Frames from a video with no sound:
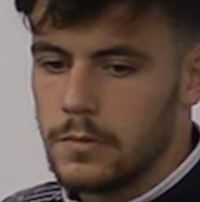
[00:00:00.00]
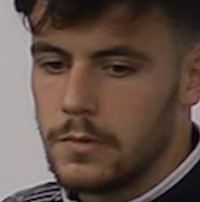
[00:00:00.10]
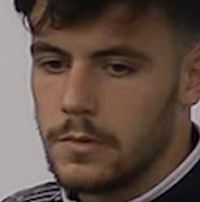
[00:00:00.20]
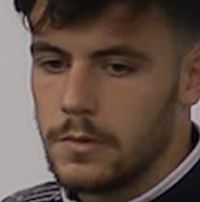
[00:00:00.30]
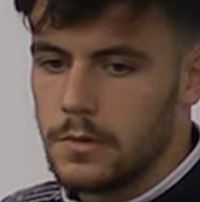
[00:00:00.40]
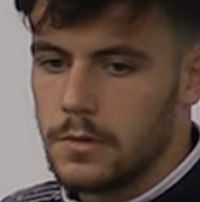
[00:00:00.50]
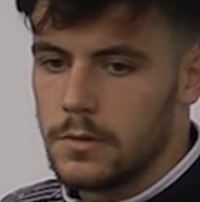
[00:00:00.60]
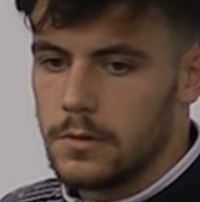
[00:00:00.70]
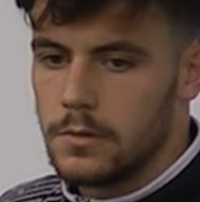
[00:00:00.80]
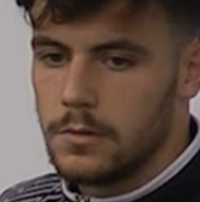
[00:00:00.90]

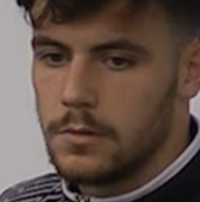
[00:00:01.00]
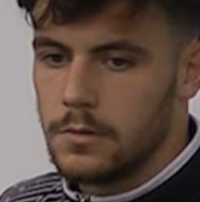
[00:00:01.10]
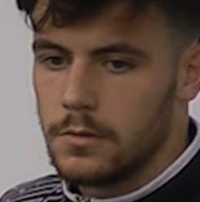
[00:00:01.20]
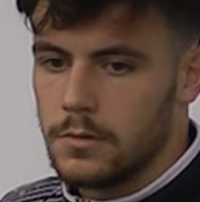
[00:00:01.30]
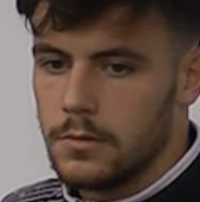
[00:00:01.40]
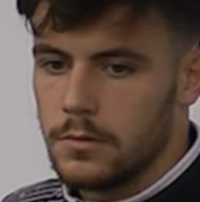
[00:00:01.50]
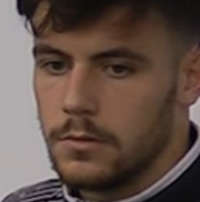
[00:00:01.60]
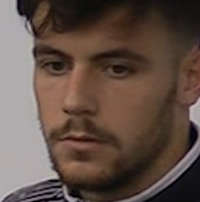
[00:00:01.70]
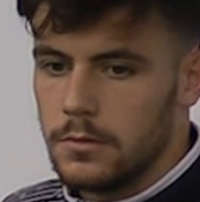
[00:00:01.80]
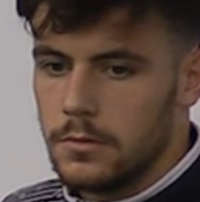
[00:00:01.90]

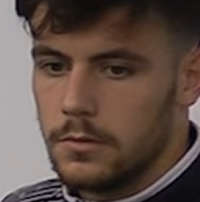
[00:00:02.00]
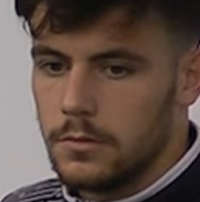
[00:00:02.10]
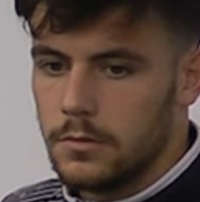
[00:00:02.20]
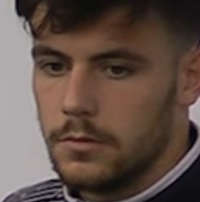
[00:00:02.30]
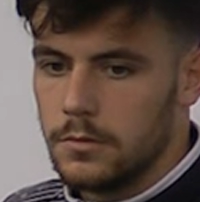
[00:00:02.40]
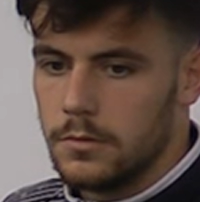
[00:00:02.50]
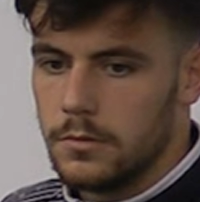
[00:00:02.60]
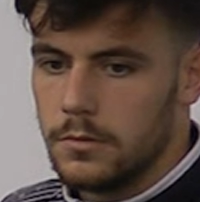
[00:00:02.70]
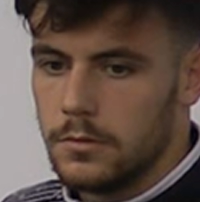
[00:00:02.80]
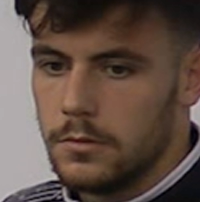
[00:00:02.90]

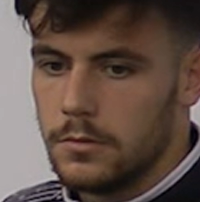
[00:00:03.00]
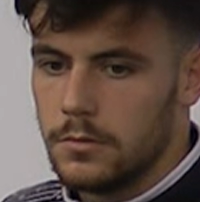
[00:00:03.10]
The person shown says nothing.